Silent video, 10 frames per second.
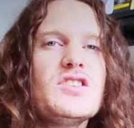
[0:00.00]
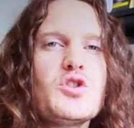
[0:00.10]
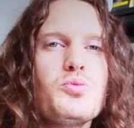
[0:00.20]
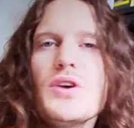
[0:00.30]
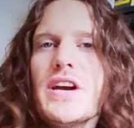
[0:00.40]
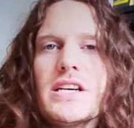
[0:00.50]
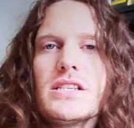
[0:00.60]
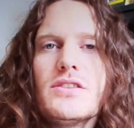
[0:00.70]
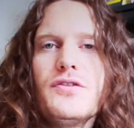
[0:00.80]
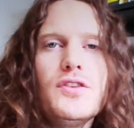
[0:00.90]

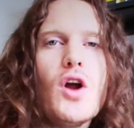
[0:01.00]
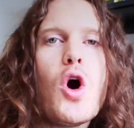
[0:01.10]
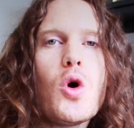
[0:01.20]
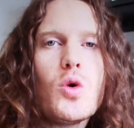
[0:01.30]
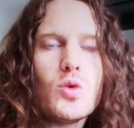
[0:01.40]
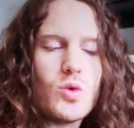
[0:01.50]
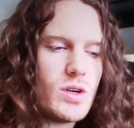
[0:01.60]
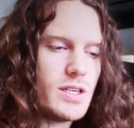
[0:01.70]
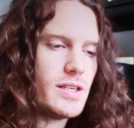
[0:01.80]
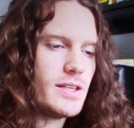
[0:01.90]
springs flow.